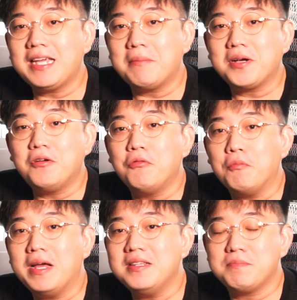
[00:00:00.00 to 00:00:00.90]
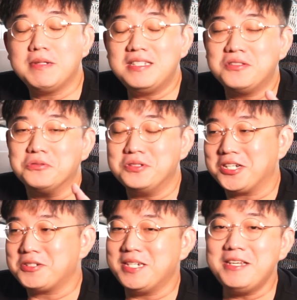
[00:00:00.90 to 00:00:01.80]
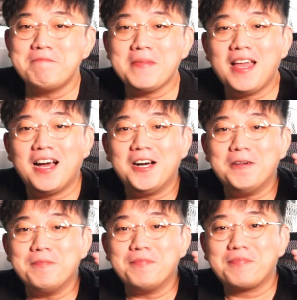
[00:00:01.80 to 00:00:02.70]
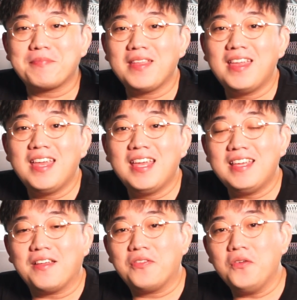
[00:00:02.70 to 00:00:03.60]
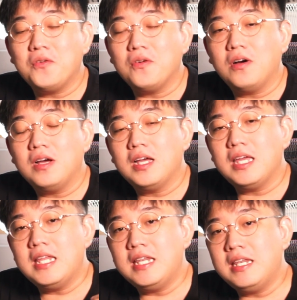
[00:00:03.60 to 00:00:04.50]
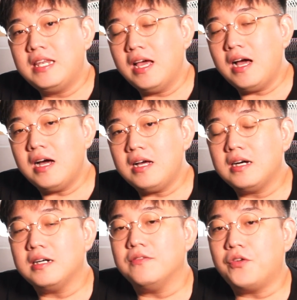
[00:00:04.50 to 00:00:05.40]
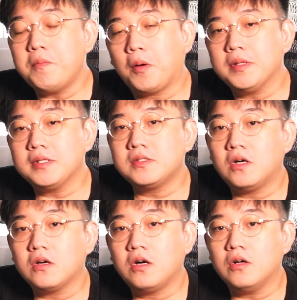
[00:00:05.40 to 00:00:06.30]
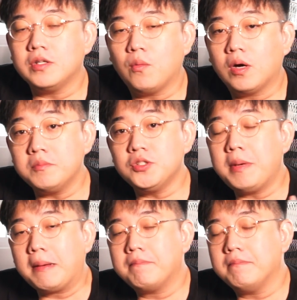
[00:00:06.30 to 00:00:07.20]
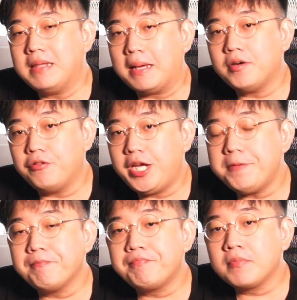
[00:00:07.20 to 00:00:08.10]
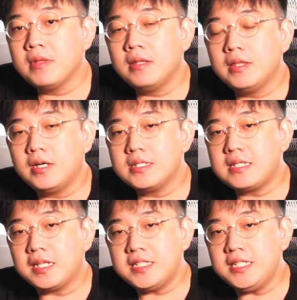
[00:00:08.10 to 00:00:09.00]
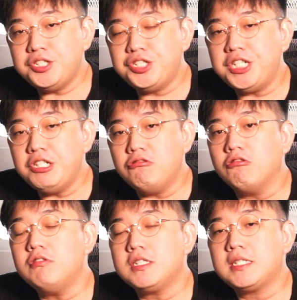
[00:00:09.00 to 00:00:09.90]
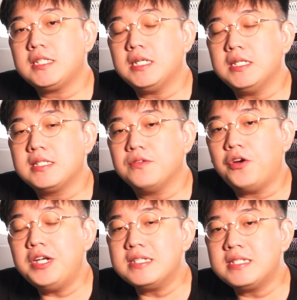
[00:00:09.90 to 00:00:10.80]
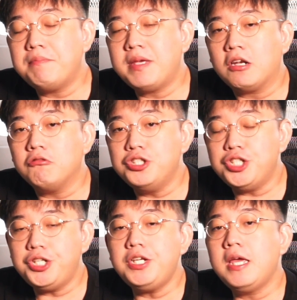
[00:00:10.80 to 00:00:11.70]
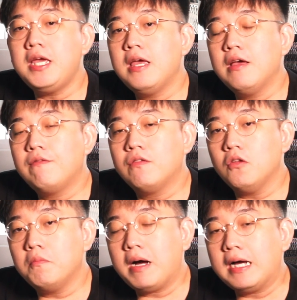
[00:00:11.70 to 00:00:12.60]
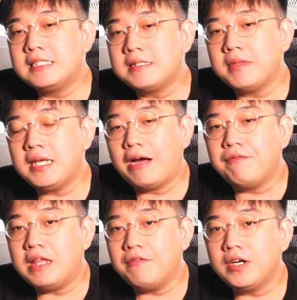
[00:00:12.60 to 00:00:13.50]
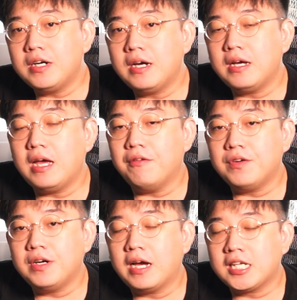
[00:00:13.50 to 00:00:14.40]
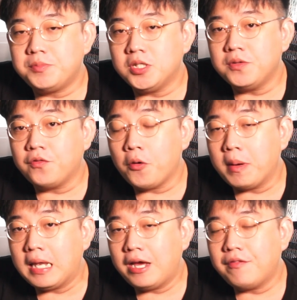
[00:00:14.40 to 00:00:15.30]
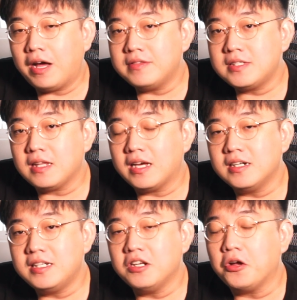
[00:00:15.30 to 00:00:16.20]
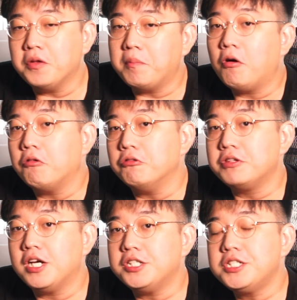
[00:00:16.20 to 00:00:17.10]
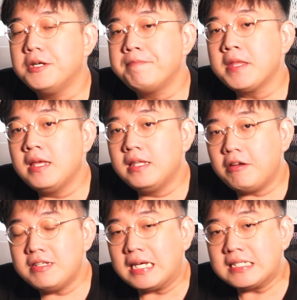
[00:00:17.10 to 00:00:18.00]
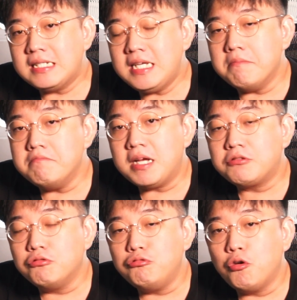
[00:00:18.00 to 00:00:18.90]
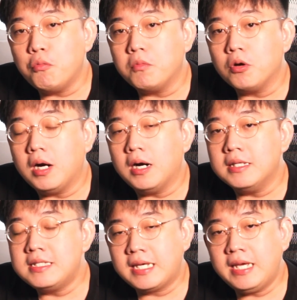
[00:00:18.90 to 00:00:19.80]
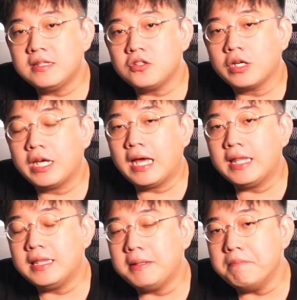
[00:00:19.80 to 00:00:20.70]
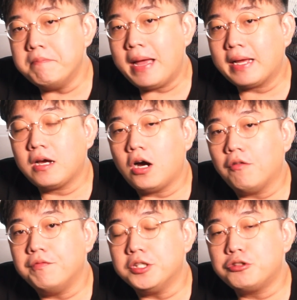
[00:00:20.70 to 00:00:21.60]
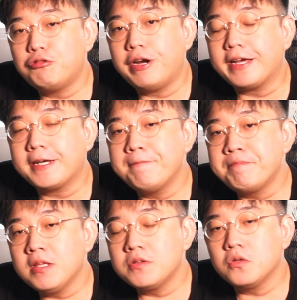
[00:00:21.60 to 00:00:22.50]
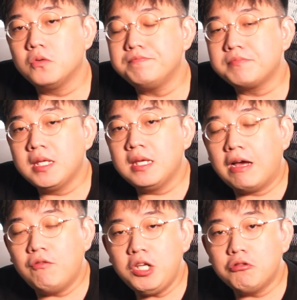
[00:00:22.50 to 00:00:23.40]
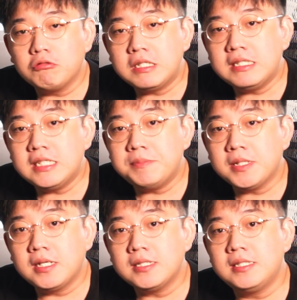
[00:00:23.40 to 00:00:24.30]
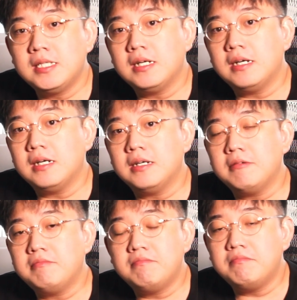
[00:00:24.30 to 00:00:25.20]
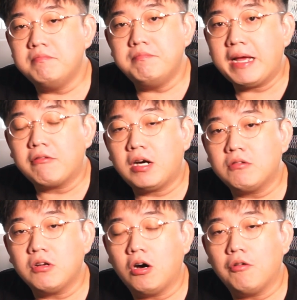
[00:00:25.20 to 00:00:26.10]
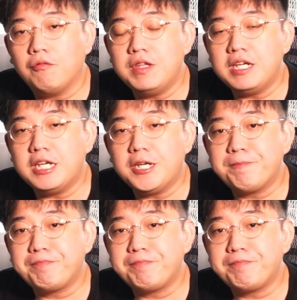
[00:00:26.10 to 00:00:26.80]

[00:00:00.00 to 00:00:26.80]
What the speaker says: Chemical Romance. Please don't judge me. Yeah, so in their very popular song called Welcome to the Black Parade, the starting G note, it's a very distinct piano G, followed by something I've never ever experienced before in my life until I heard it on the Paw Go Touch. There is actually a metronome ticking and talking at the back of the track. So I've only noticed this because the background of the